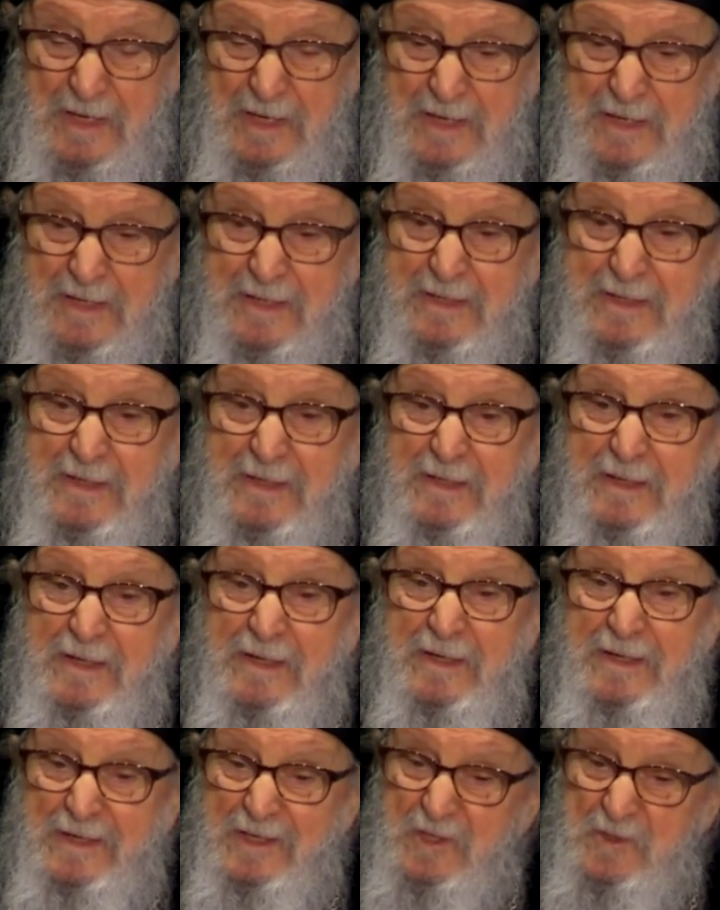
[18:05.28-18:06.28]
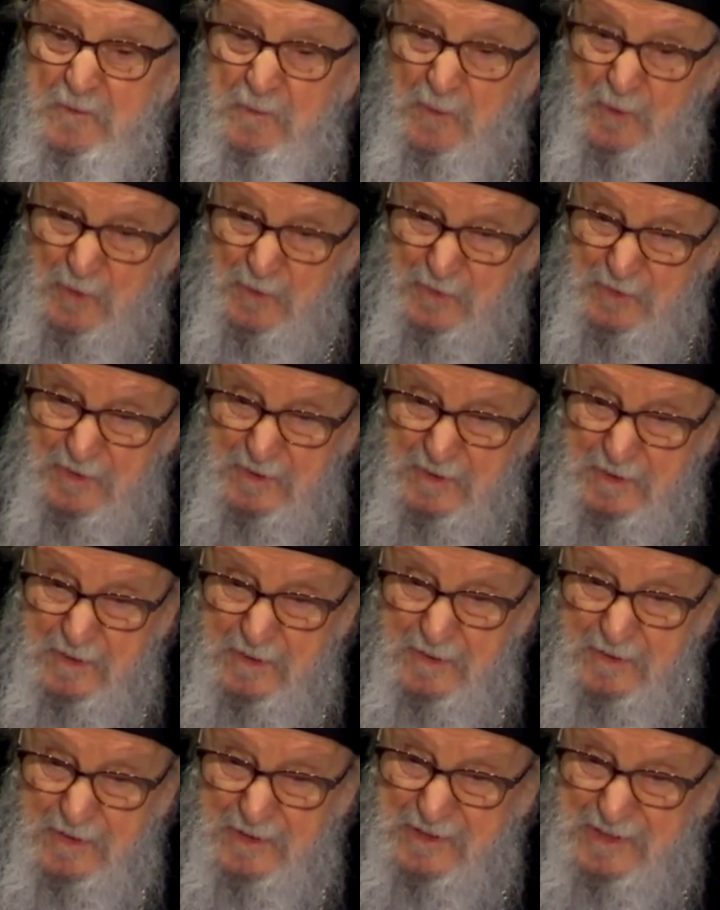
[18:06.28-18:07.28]
and respond
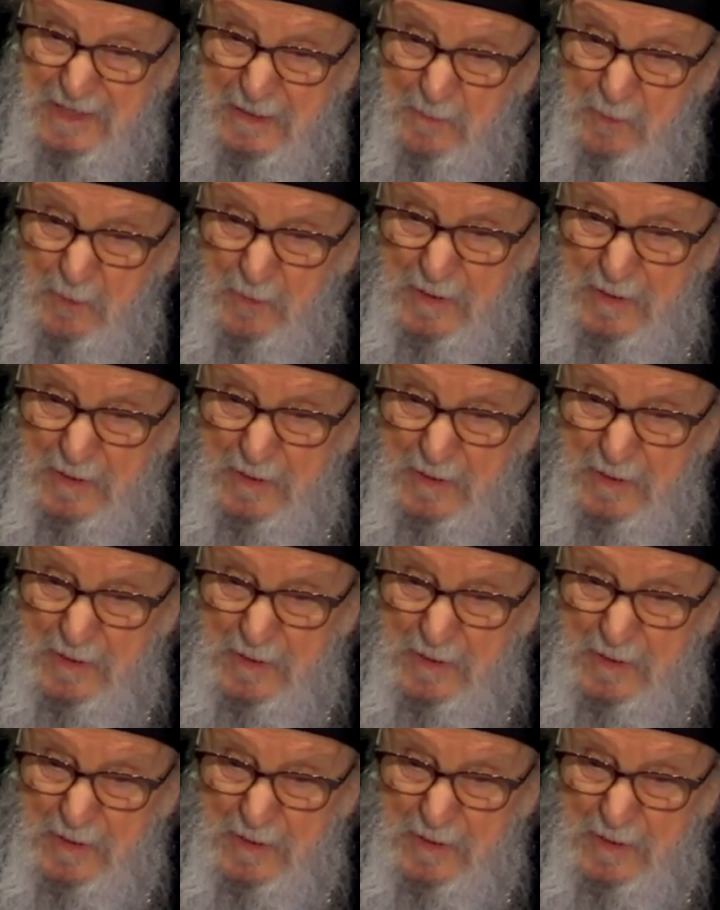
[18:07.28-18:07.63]
the same